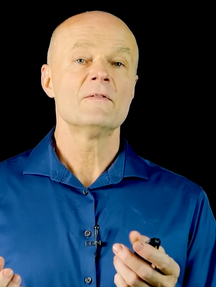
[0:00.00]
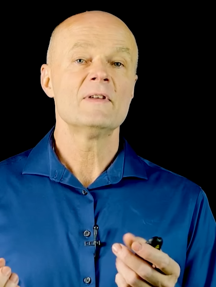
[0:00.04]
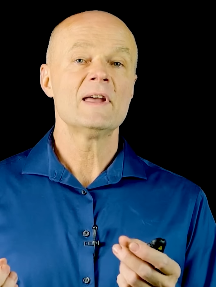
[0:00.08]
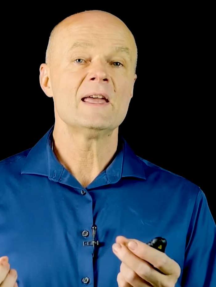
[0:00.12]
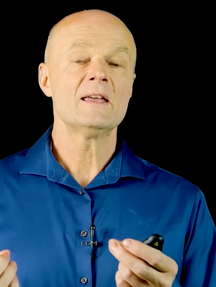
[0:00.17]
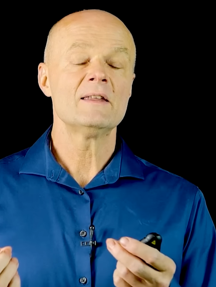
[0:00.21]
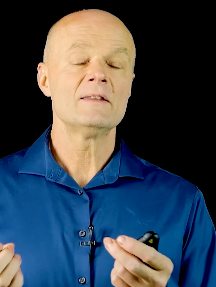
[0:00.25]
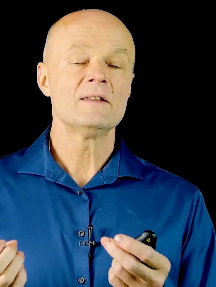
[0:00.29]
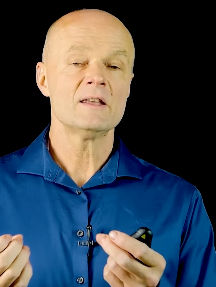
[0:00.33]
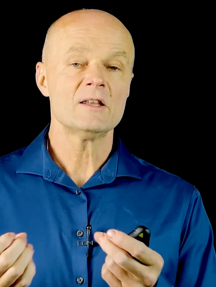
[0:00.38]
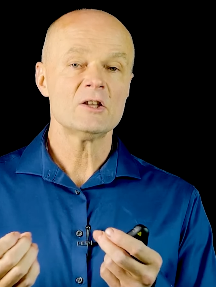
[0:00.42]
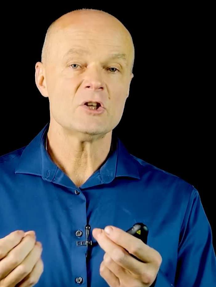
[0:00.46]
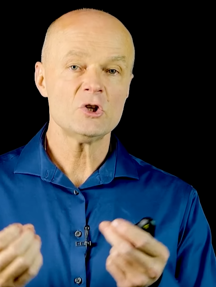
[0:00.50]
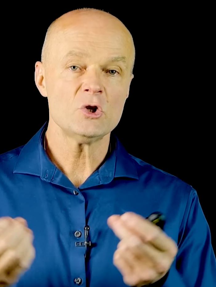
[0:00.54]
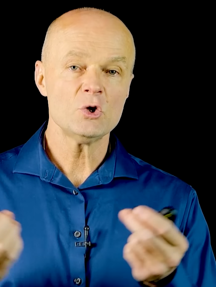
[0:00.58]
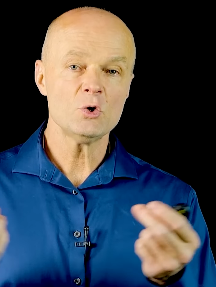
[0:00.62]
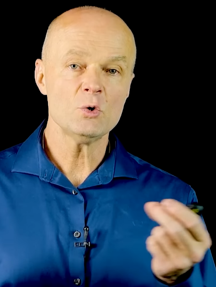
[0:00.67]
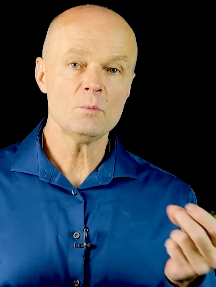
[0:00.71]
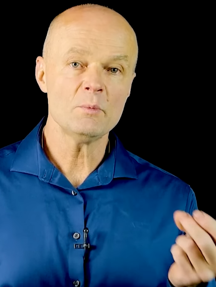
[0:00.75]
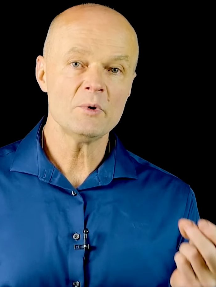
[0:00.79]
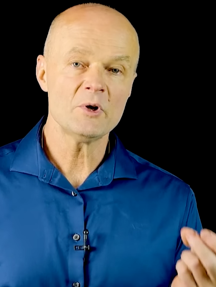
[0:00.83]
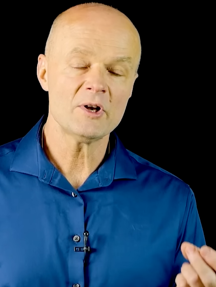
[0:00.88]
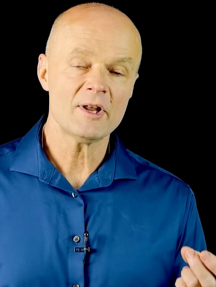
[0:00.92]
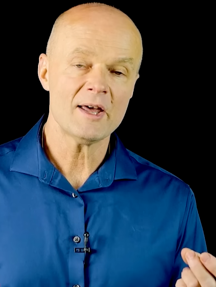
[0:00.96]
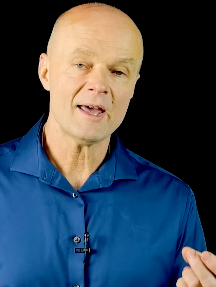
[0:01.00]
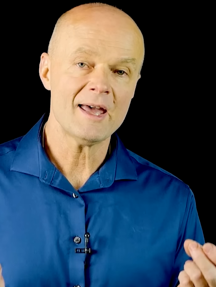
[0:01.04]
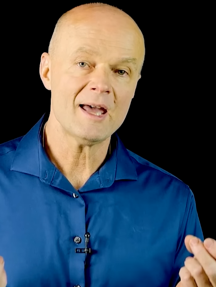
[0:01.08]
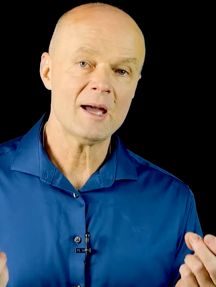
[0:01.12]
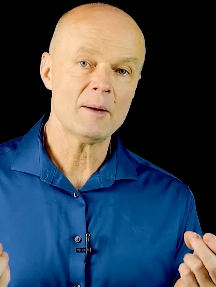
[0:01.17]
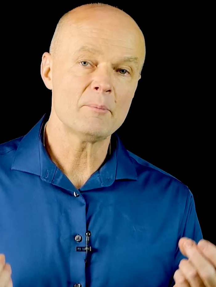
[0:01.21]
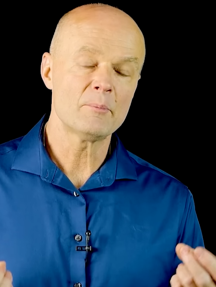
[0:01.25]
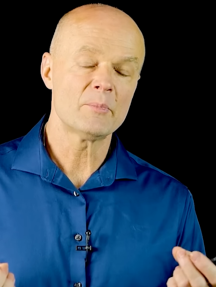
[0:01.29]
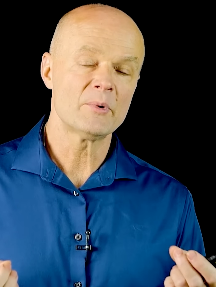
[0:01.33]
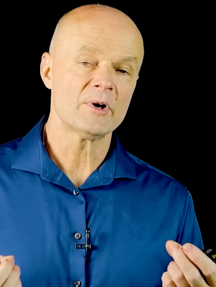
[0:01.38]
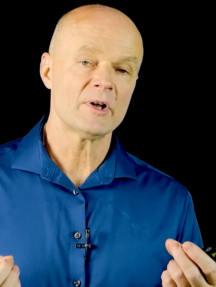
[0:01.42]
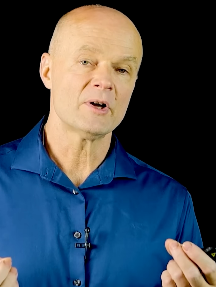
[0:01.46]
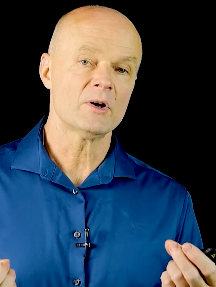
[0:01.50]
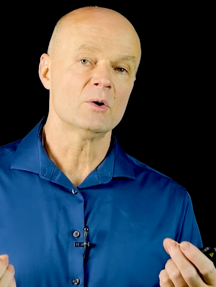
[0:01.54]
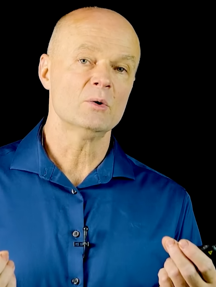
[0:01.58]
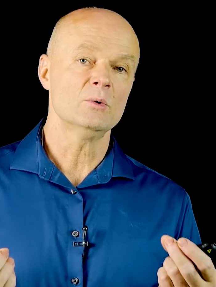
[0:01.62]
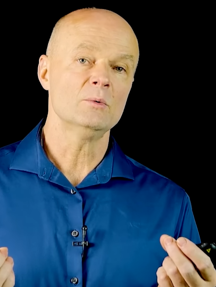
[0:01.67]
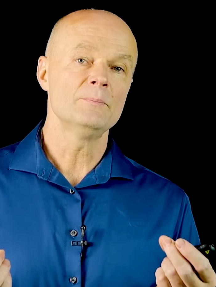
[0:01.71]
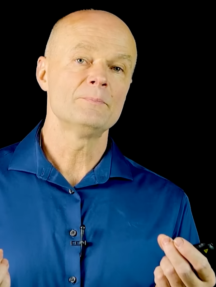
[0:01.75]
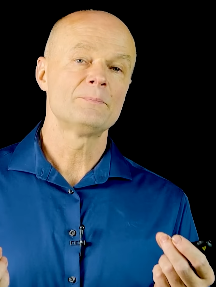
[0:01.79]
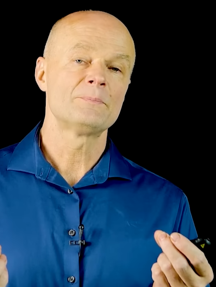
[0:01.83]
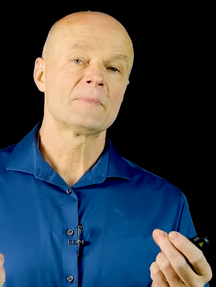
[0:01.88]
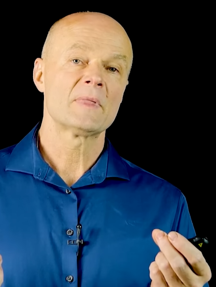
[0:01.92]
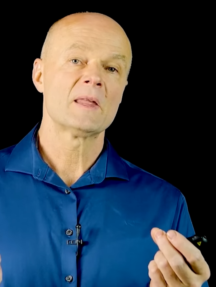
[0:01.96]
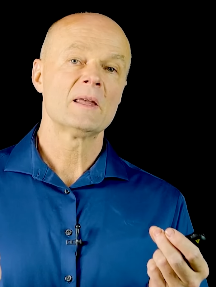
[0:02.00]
in the human embryo,